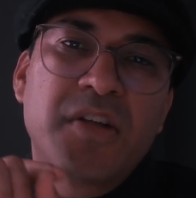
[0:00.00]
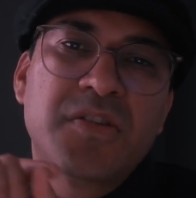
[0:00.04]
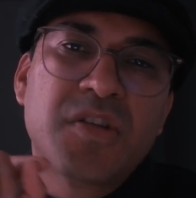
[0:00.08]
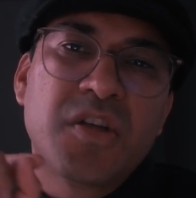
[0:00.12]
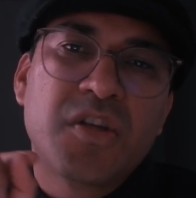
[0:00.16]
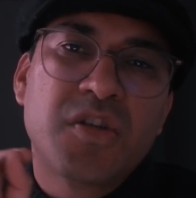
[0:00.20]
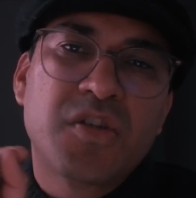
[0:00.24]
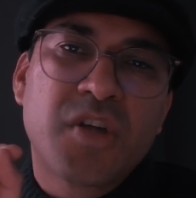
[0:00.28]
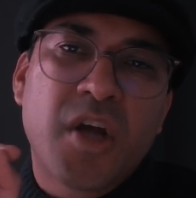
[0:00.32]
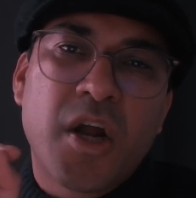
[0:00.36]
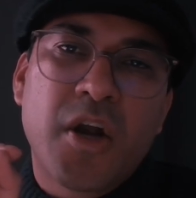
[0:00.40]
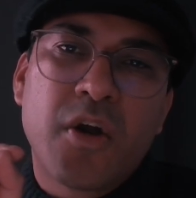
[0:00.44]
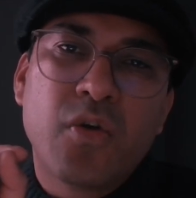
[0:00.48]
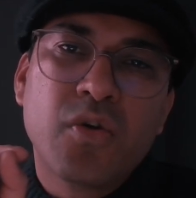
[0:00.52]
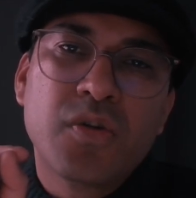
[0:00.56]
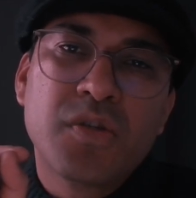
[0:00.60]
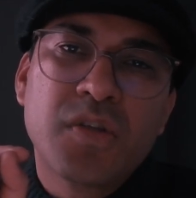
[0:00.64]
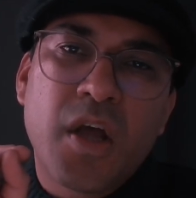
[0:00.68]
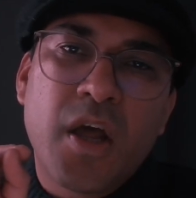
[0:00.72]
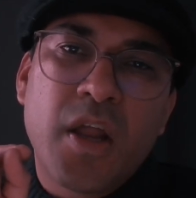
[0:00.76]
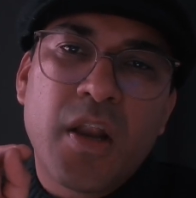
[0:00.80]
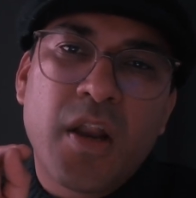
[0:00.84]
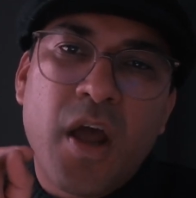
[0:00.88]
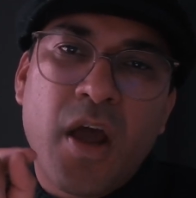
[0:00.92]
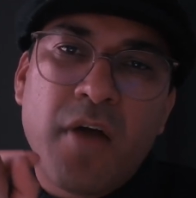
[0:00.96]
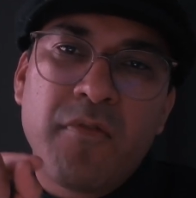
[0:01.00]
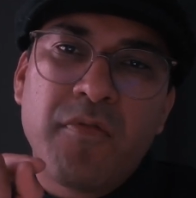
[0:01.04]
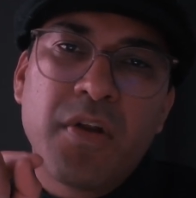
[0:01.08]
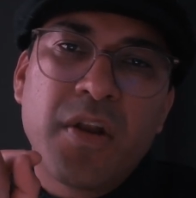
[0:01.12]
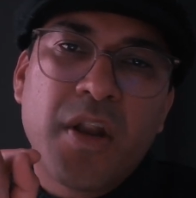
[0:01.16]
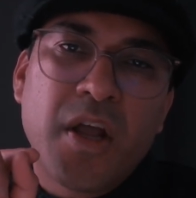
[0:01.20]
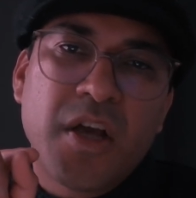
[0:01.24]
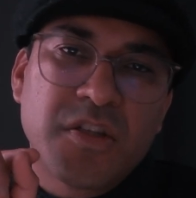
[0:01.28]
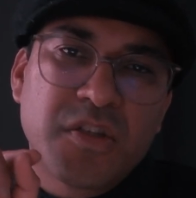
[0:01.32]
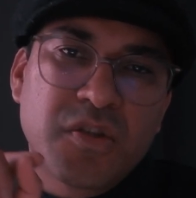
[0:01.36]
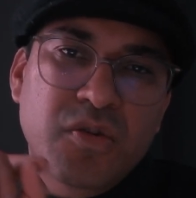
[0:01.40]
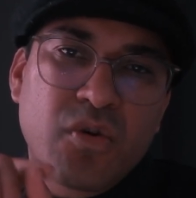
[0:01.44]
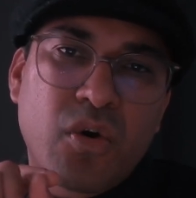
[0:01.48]
and shadows and have a
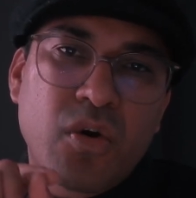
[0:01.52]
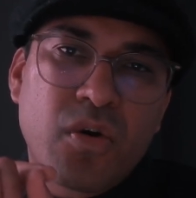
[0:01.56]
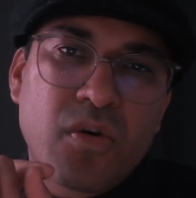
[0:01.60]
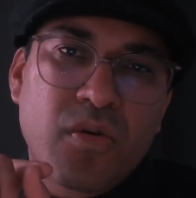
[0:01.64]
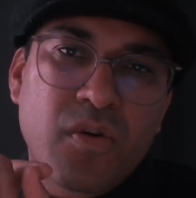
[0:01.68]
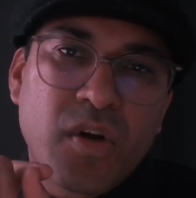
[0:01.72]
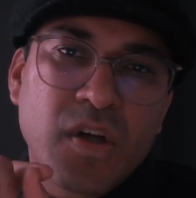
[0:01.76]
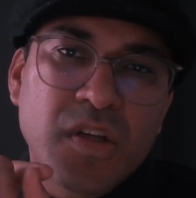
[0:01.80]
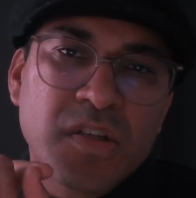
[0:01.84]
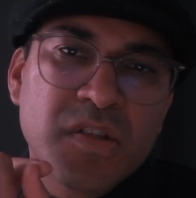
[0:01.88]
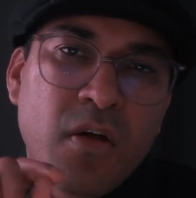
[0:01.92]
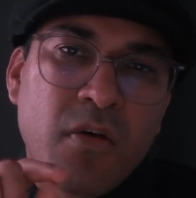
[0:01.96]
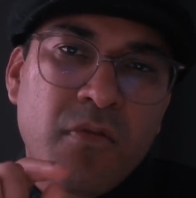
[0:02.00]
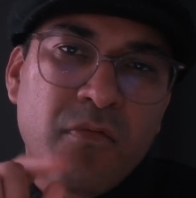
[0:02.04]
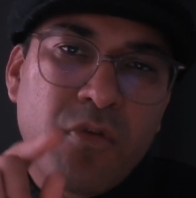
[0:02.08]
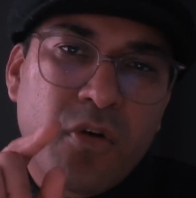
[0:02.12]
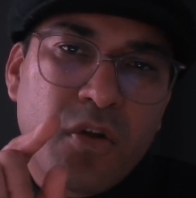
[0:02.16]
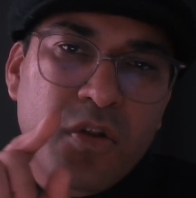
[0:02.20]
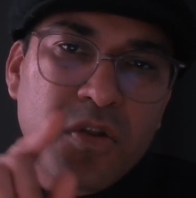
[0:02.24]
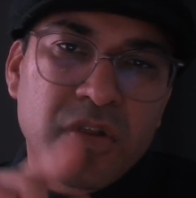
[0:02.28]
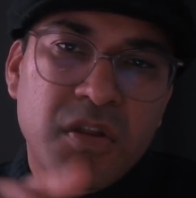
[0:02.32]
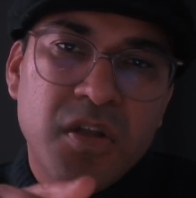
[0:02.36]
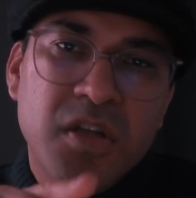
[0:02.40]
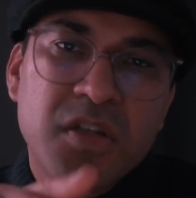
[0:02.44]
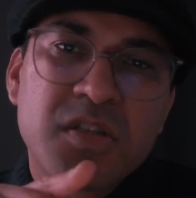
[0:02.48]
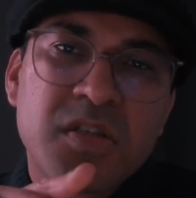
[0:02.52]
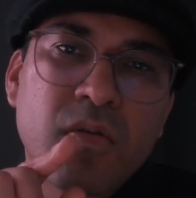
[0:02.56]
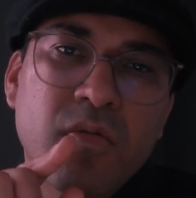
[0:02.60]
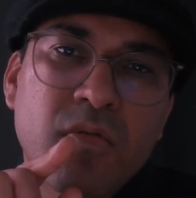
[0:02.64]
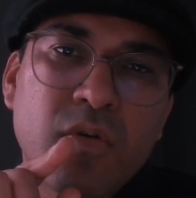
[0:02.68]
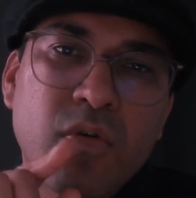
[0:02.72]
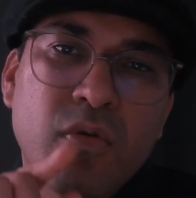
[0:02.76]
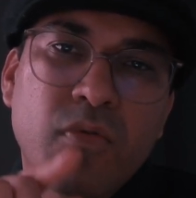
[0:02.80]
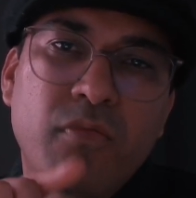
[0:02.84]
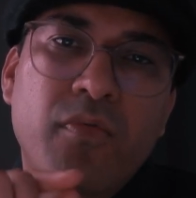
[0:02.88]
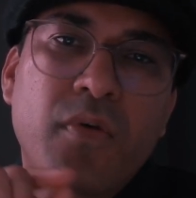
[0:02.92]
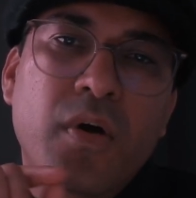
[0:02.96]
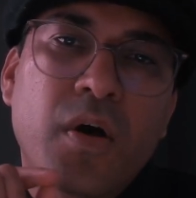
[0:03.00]
nice contrast for this
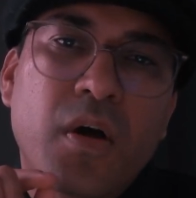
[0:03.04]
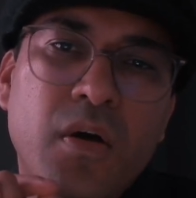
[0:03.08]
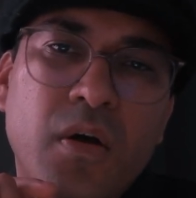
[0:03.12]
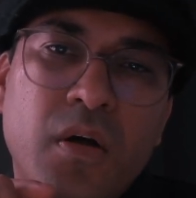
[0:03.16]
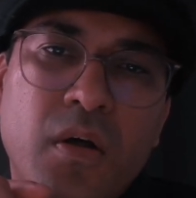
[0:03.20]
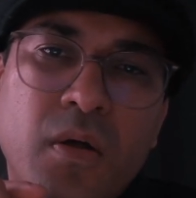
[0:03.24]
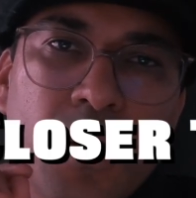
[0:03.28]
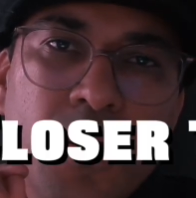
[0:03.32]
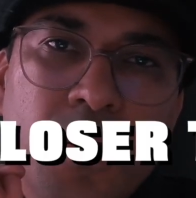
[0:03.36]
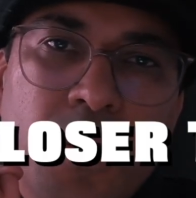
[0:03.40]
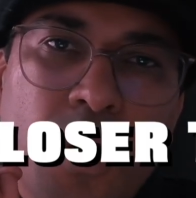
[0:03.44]
to work.